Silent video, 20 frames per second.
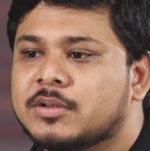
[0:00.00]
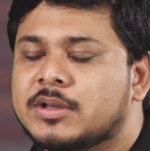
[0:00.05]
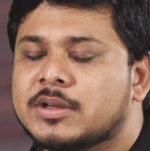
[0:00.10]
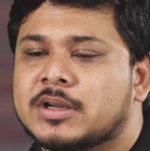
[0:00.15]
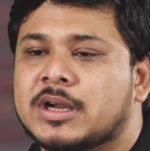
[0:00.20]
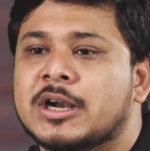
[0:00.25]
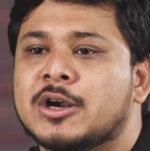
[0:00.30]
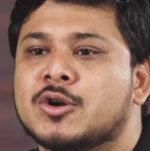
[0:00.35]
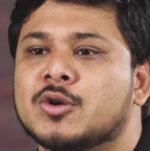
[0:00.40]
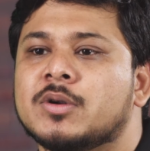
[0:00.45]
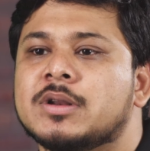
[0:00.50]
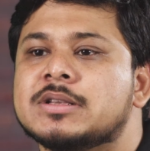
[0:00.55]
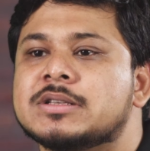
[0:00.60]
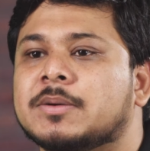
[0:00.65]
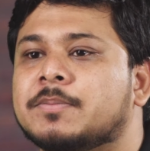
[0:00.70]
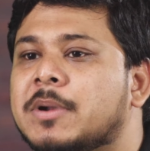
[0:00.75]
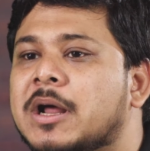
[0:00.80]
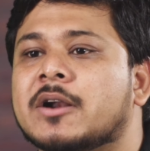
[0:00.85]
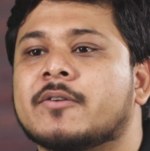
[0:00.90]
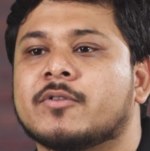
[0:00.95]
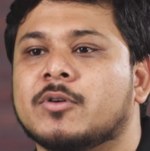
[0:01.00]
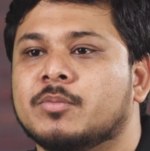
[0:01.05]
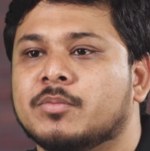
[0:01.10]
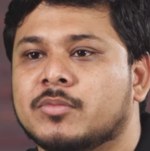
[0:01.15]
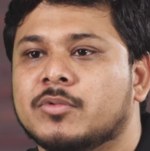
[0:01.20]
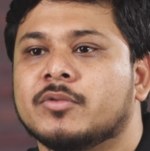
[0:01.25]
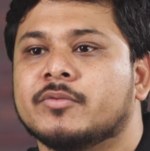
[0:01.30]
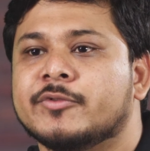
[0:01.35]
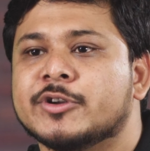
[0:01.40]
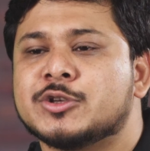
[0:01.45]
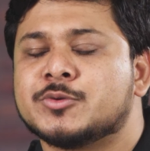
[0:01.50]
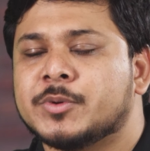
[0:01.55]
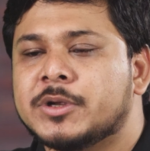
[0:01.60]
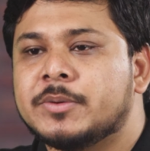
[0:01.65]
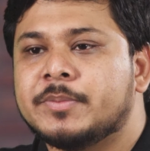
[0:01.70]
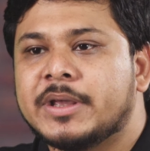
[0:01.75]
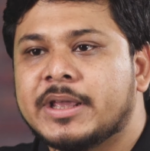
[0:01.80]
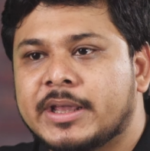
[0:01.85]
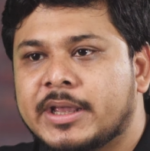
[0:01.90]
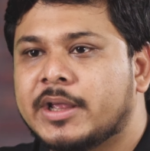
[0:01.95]
Qntrl is a platform which will
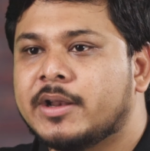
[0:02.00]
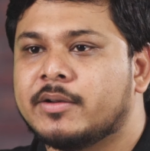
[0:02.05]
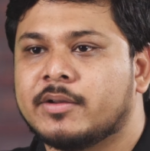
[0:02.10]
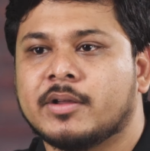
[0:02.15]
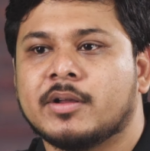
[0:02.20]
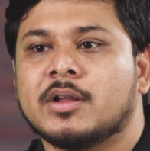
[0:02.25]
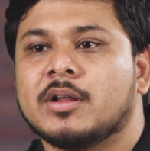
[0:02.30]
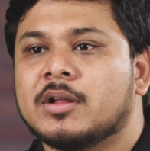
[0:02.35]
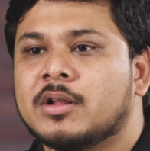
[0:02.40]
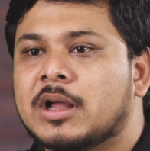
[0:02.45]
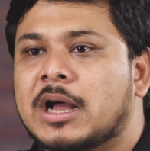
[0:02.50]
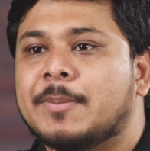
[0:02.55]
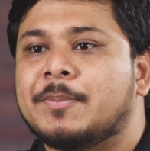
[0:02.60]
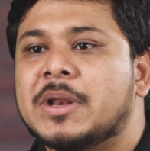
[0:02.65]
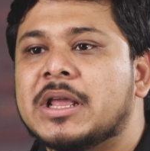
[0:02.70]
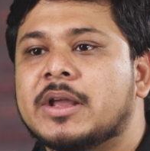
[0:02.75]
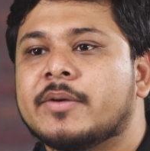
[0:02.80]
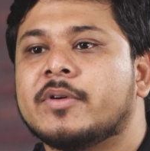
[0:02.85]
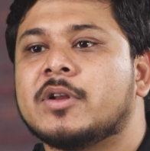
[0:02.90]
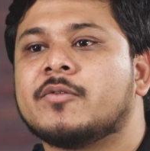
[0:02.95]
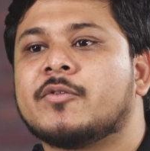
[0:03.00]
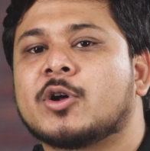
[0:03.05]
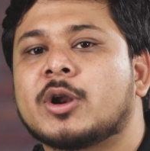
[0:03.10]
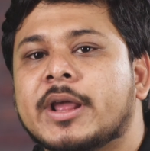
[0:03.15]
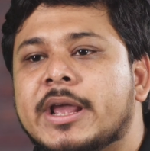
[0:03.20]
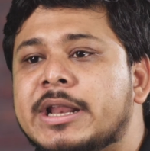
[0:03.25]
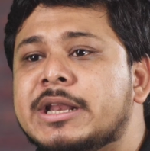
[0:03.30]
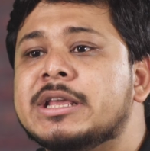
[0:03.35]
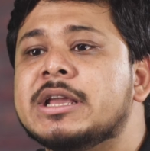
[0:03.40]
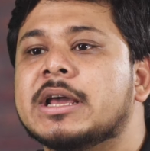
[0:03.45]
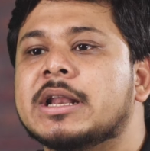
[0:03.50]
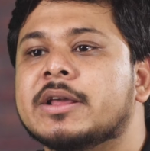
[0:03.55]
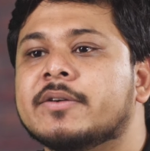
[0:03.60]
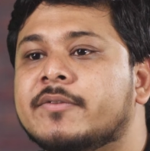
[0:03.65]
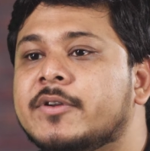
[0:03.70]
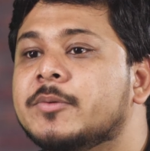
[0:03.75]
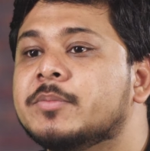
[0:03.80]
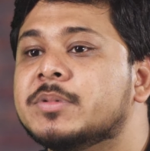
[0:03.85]
be again applicable for any and every